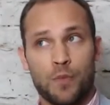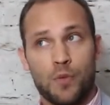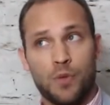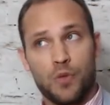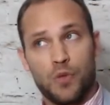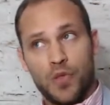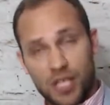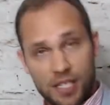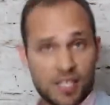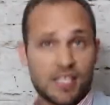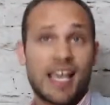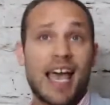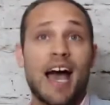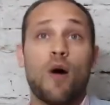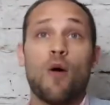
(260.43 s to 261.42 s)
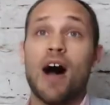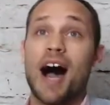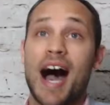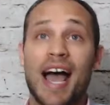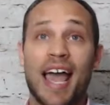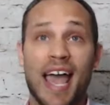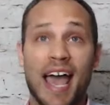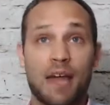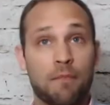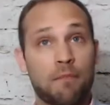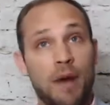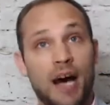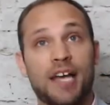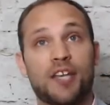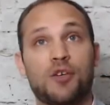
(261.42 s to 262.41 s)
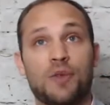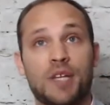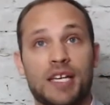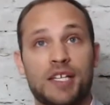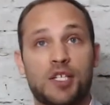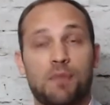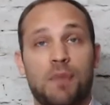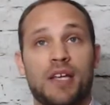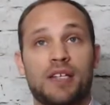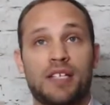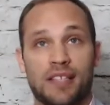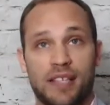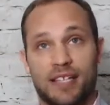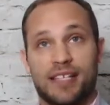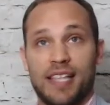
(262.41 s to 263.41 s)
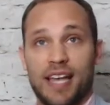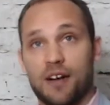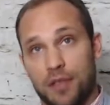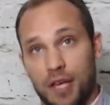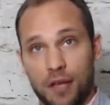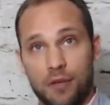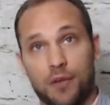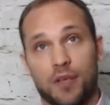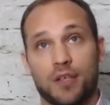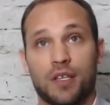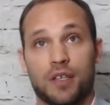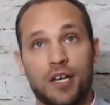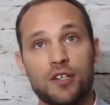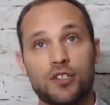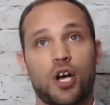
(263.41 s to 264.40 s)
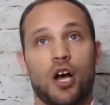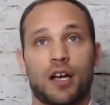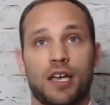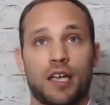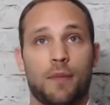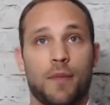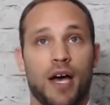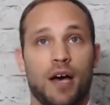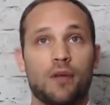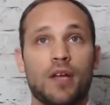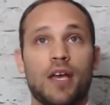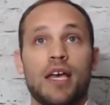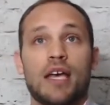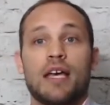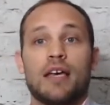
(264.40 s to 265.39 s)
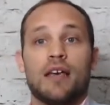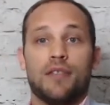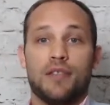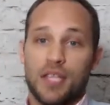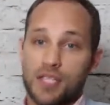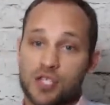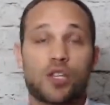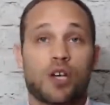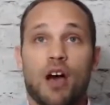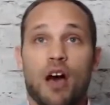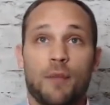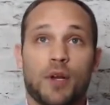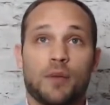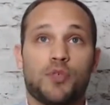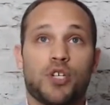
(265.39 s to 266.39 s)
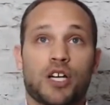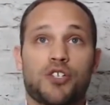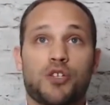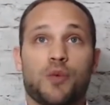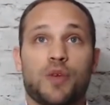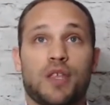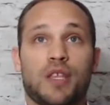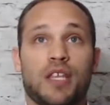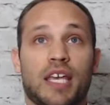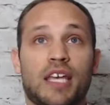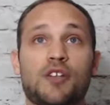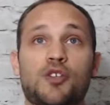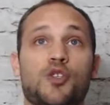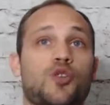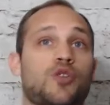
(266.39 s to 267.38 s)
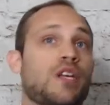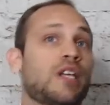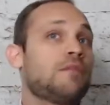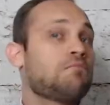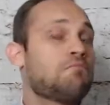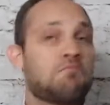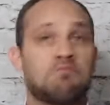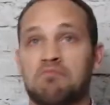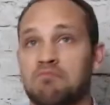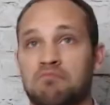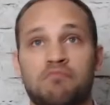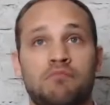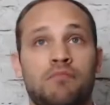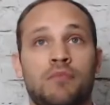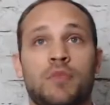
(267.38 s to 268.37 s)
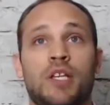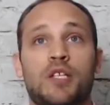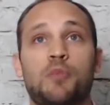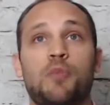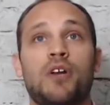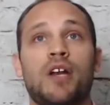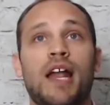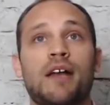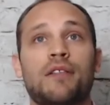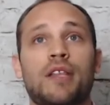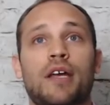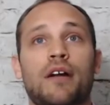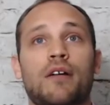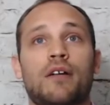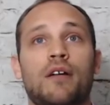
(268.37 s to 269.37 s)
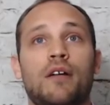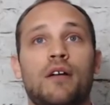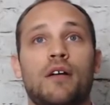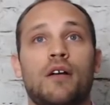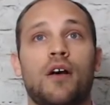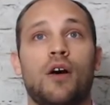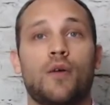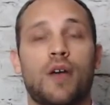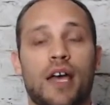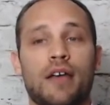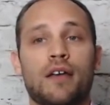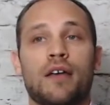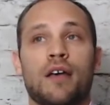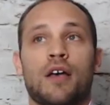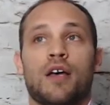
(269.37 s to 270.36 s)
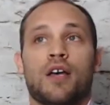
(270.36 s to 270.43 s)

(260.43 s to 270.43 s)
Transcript: This is how I add my unique spin to this, that, or the other thing that they're talking about. This is a common objection within the industry. Let's put it out there. Okay?